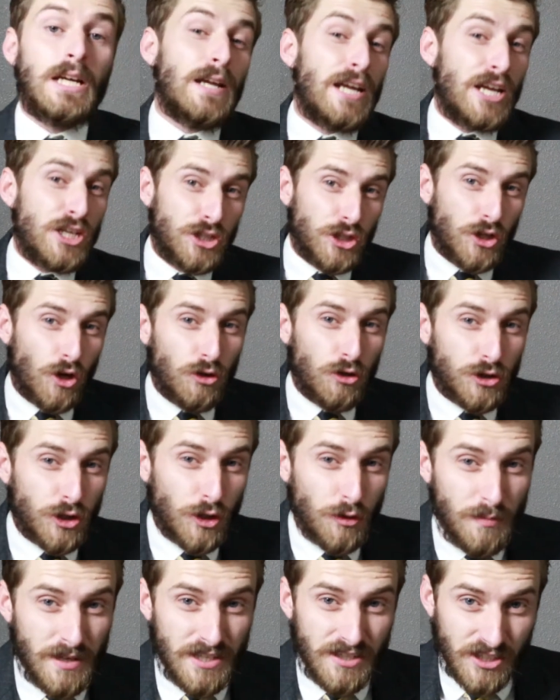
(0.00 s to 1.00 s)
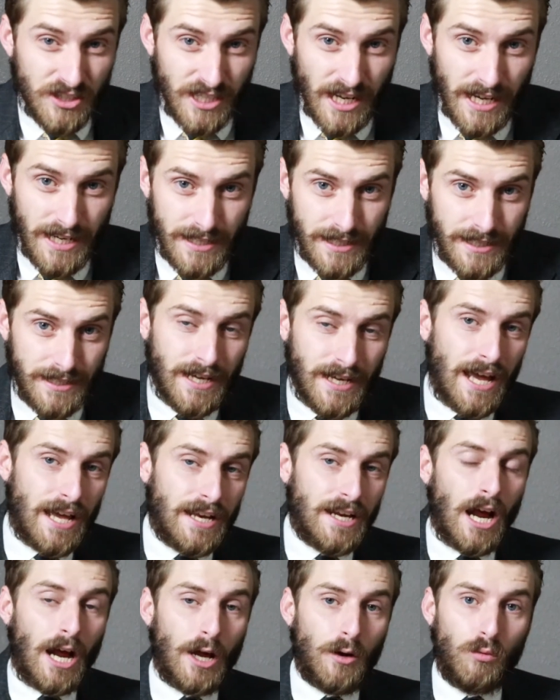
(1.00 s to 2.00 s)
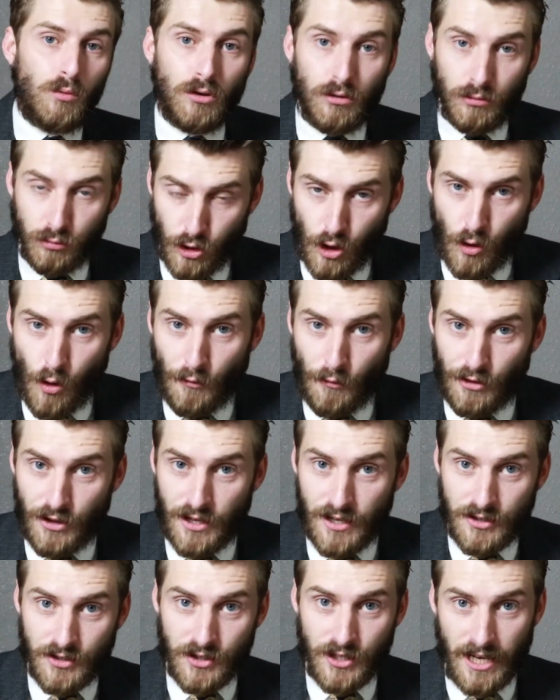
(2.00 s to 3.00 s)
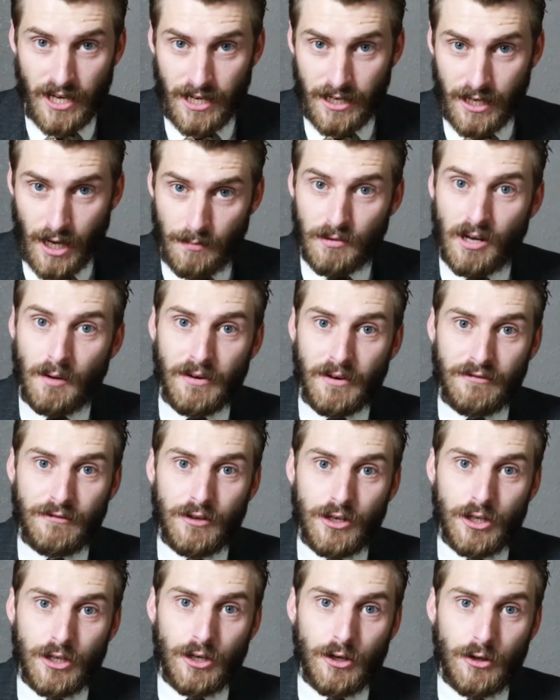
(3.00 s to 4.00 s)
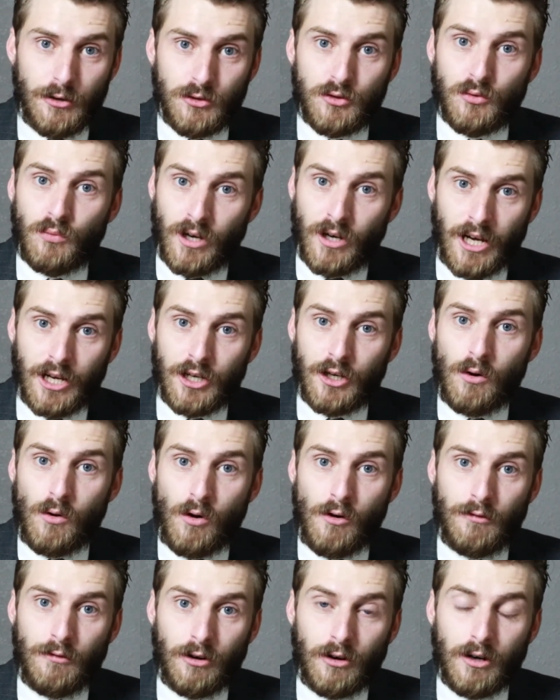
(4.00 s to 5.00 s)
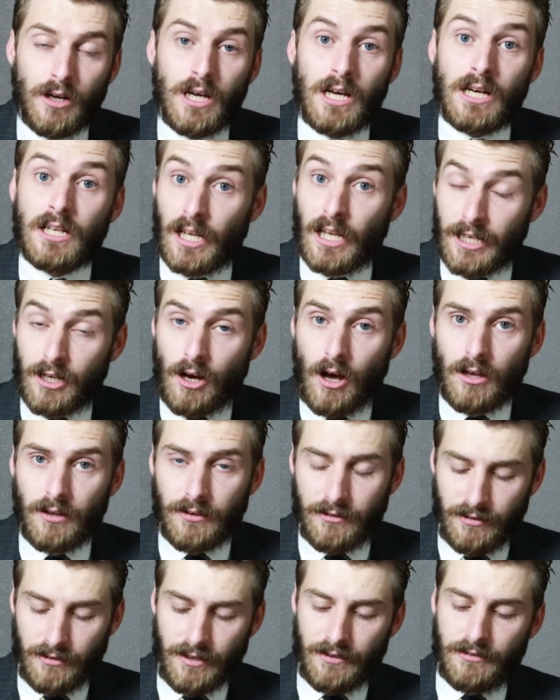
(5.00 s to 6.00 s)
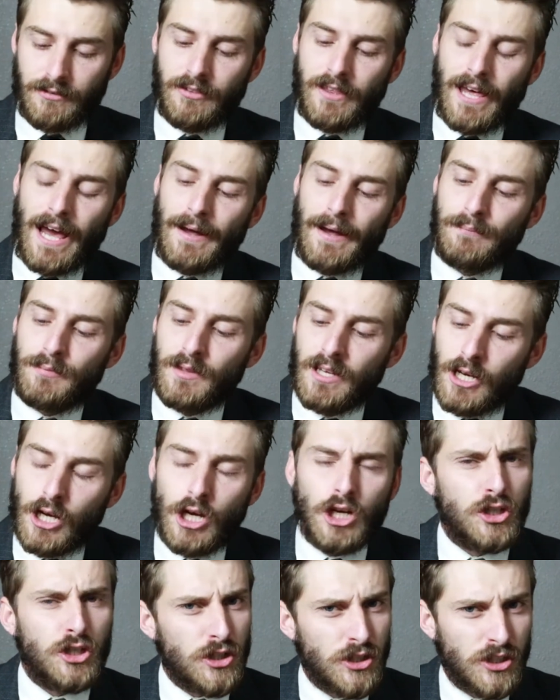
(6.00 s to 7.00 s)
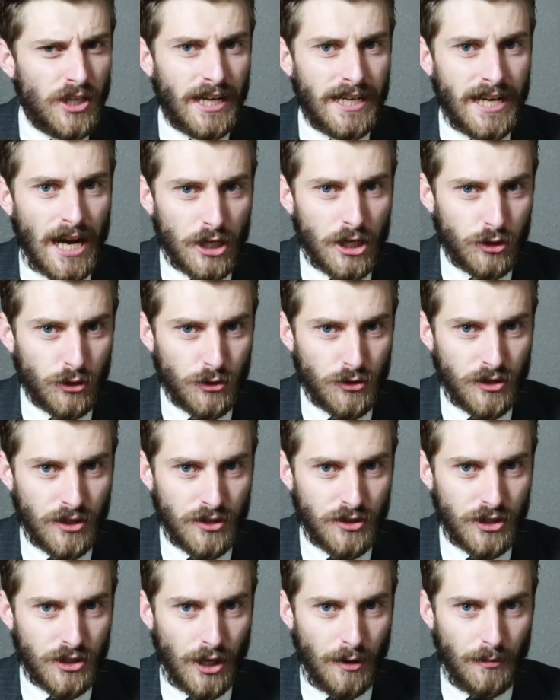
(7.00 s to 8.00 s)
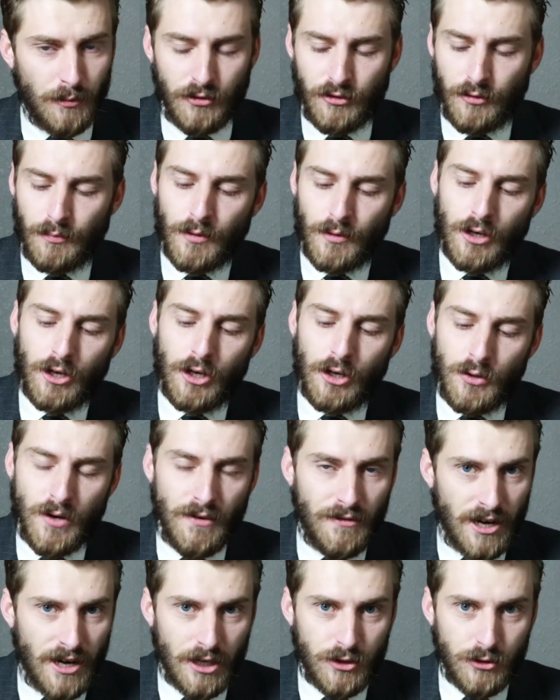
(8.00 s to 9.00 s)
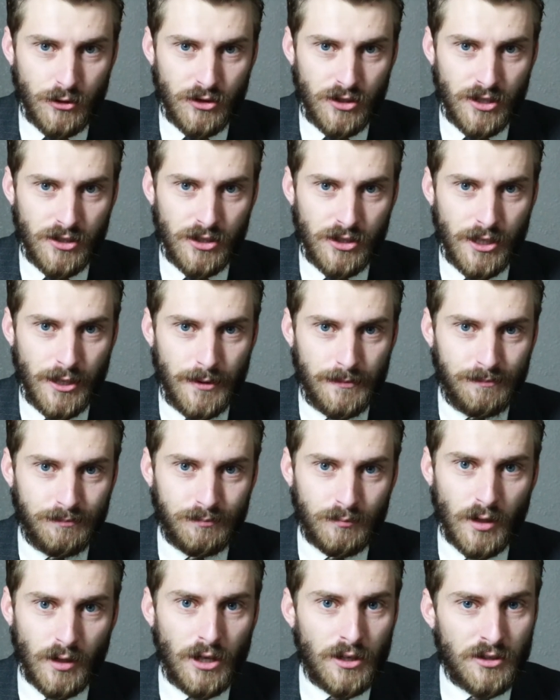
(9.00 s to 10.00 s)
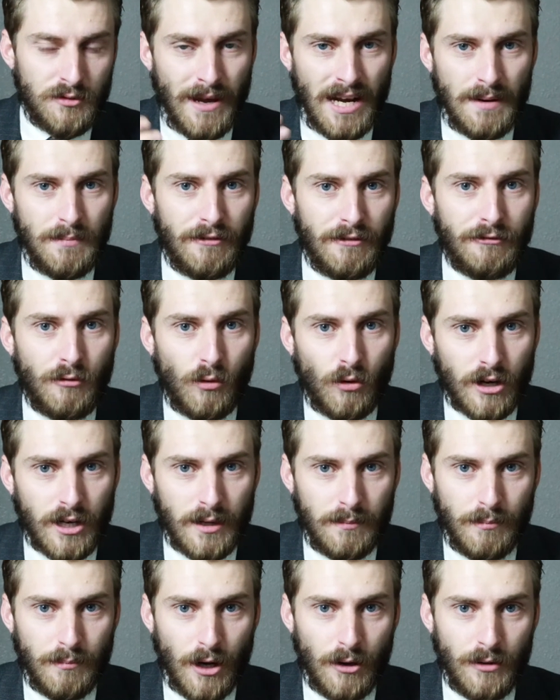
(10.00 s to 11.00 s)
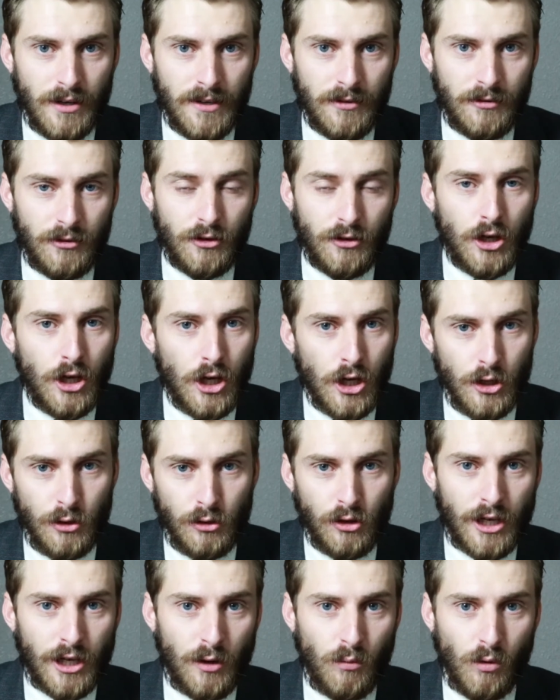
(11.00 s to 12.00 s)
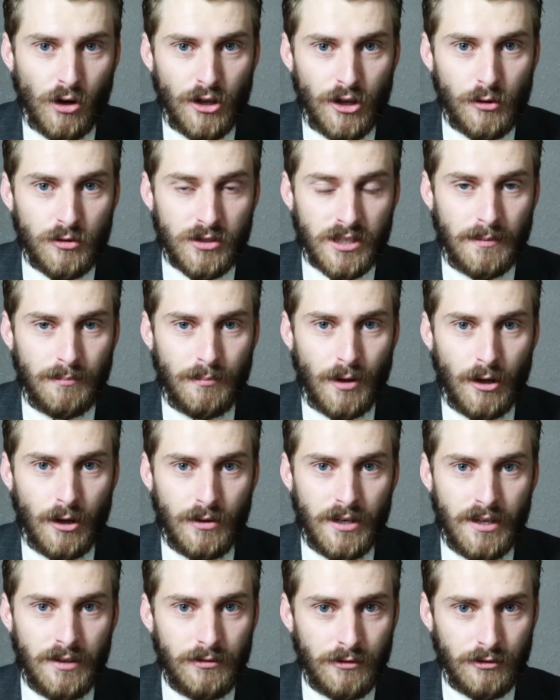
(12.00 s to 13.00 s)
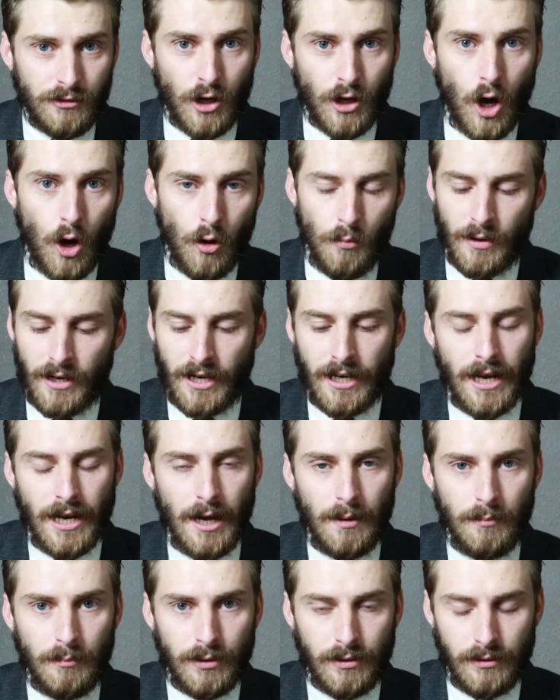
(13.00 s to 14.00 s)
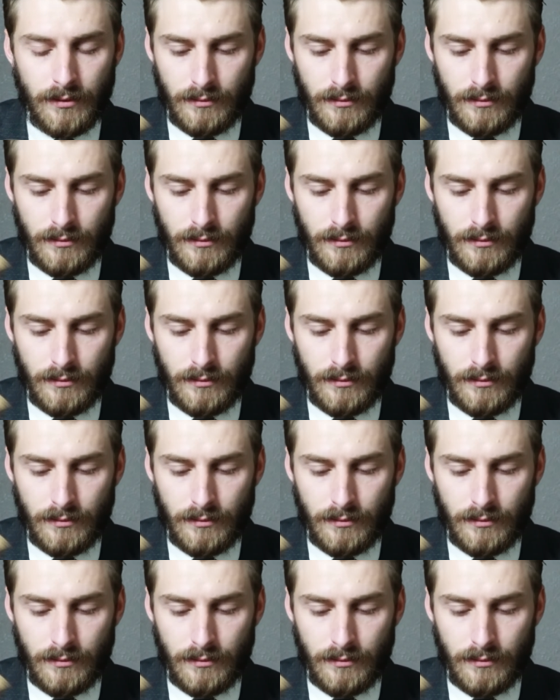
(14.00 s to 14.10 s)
It should also be stated, and I will go over this in upcoming videos when I go over glycolysis, that just like natural systems, you have a natural system, it's made up of 4 components. You look at one of those components, open it up,